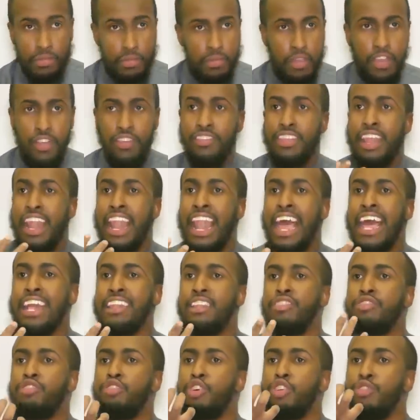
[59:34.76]
Because the
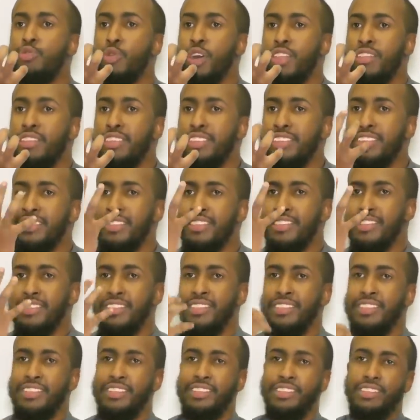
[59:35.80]
land is not what?
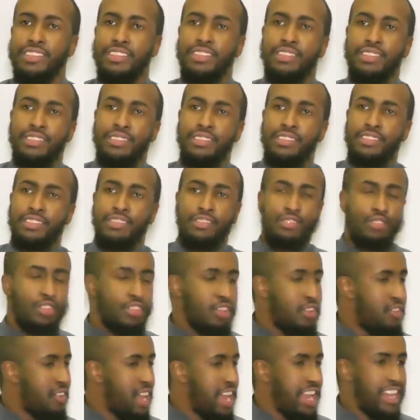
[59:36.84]
It's
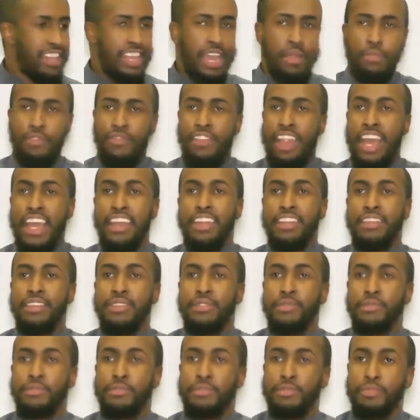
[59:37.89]
not the right type of land.
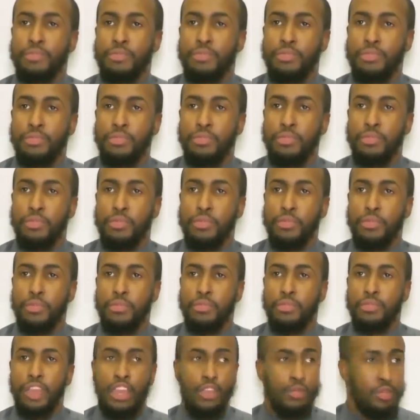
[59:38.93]

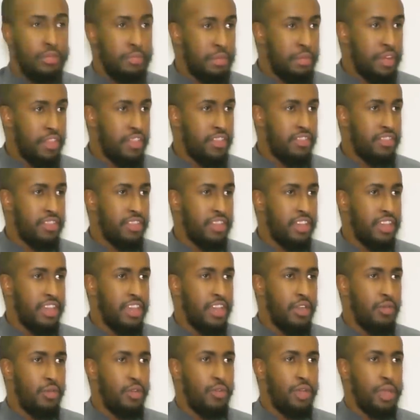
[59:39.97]
Are you with me, brothers?
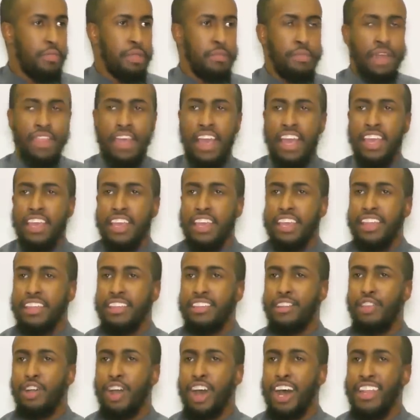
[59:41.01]
What do I mean by that?
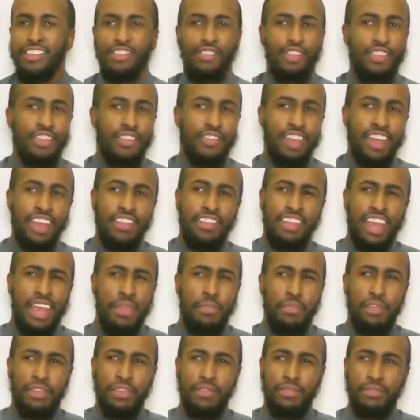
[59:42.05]
Your heart is not the right
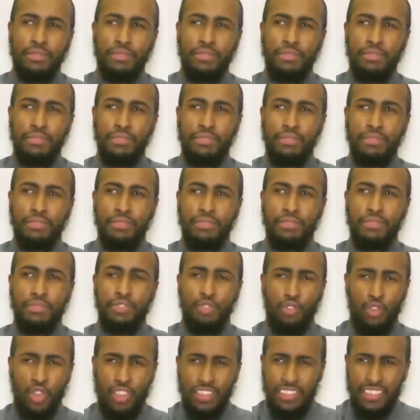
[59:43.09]
type.
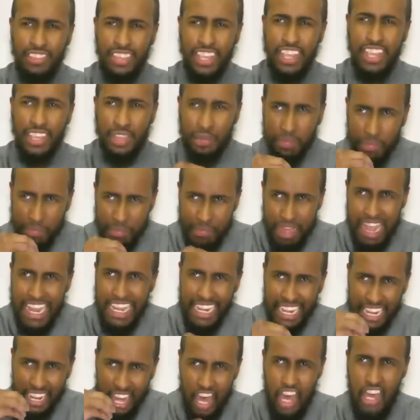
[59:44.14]
You've got a
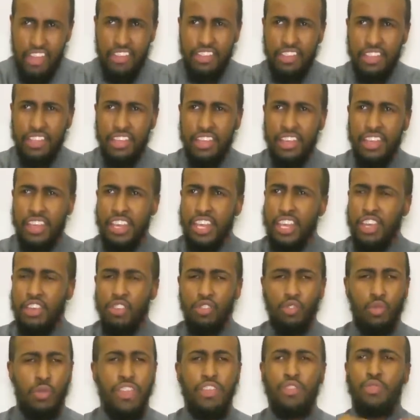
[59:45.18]
sick-minded heart.
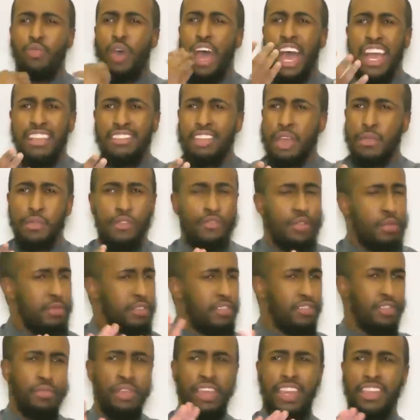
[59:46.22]
So where the dua is coming from,
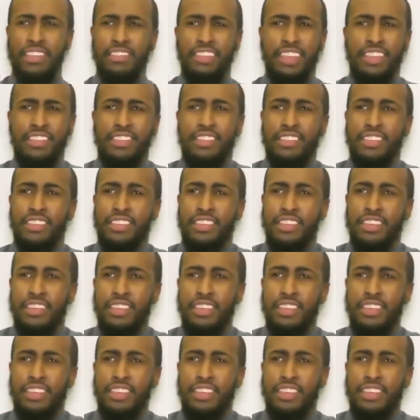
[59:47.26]
it's not making sense.